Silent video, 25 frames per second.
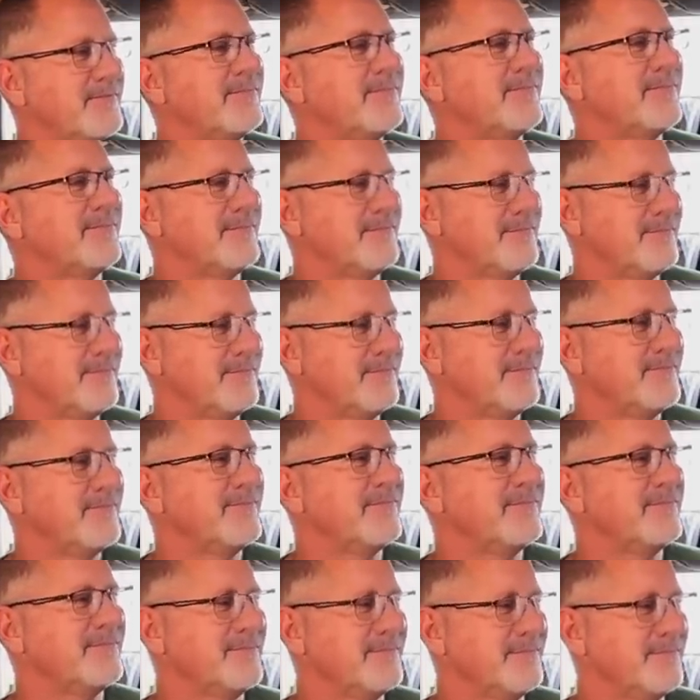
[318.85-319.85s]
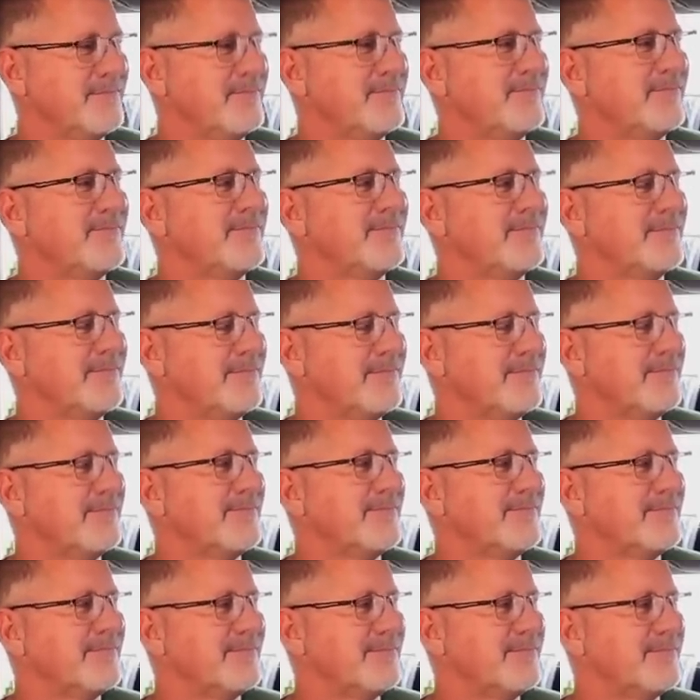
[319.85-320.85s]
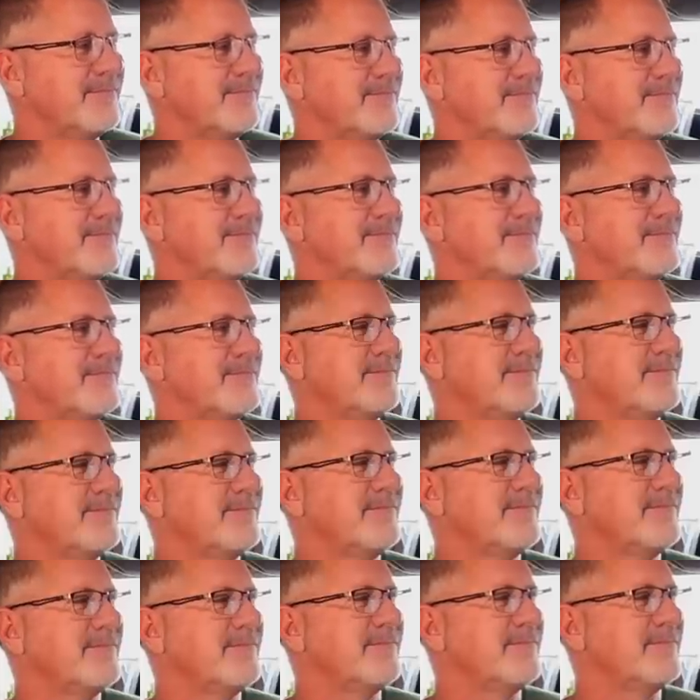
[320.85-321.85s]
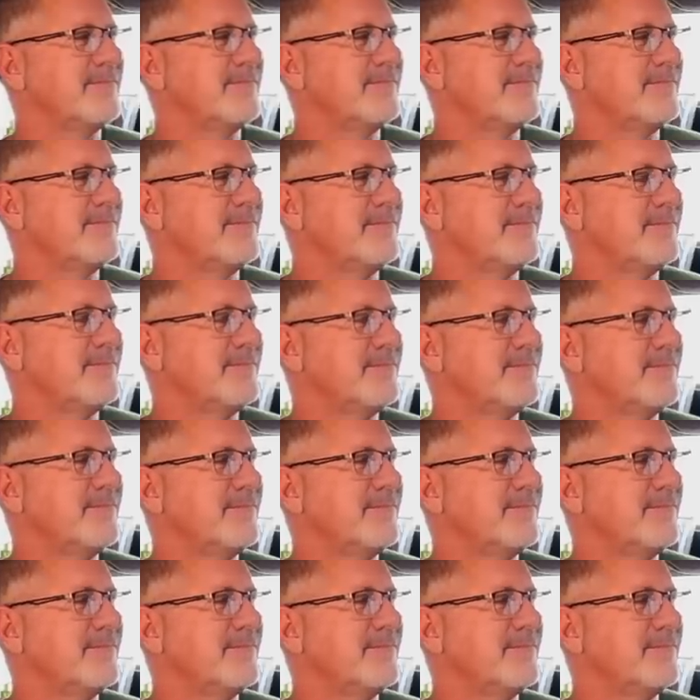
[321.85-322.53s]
This person isn't speaking.